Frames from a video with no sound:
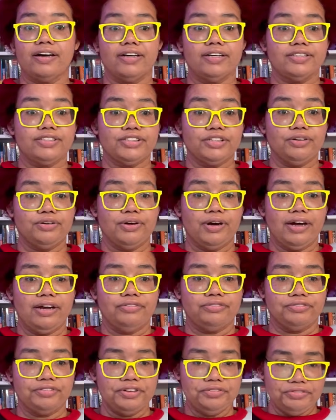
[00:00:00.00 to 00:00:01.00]
so
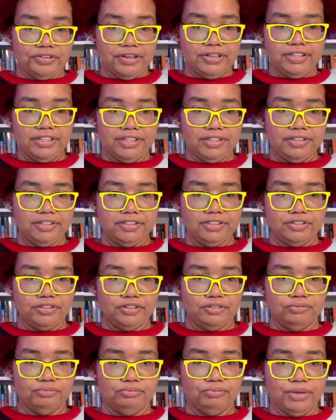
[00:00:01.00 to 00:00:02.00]
I've refunded
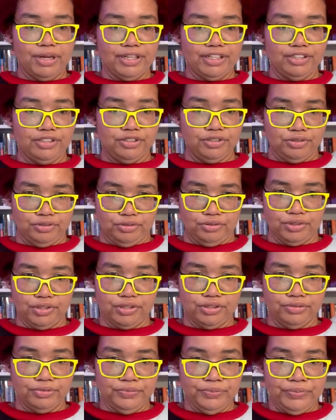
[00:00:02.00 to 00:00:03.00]
your money to
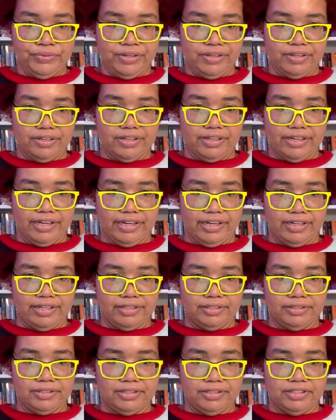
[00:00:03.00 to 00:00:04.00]
you.
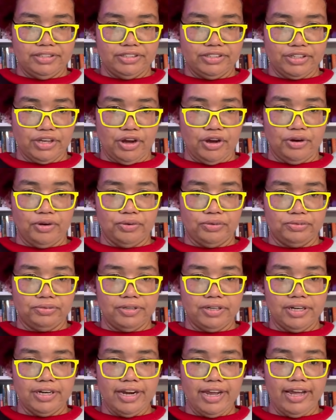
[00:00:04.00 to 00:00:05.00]
And so
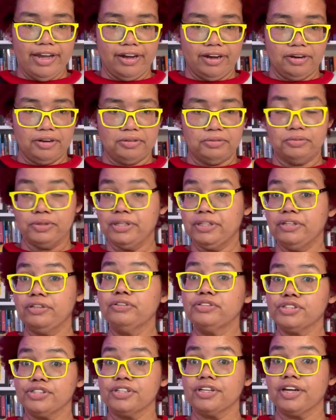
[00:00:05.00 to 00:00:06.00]
now what you
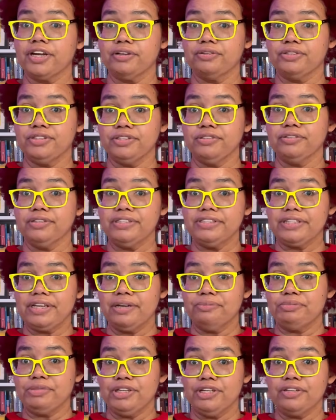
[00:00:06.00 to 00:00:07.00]
should go do is
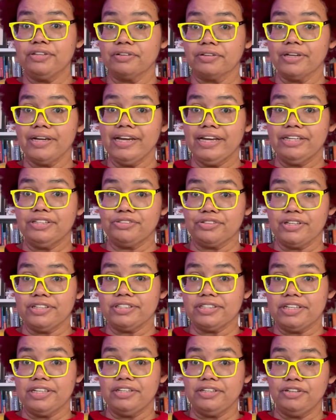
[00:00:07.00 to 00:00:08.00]
update your
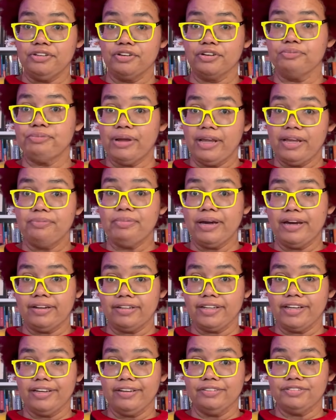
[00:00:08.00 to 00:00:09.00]
address in your PayPal
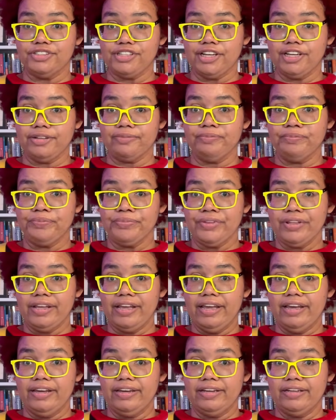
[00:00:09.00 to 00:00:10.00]
account, Jane,
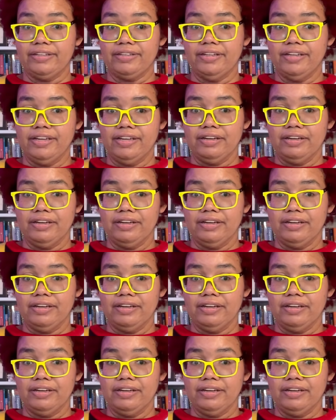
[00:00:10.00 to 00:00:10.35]
and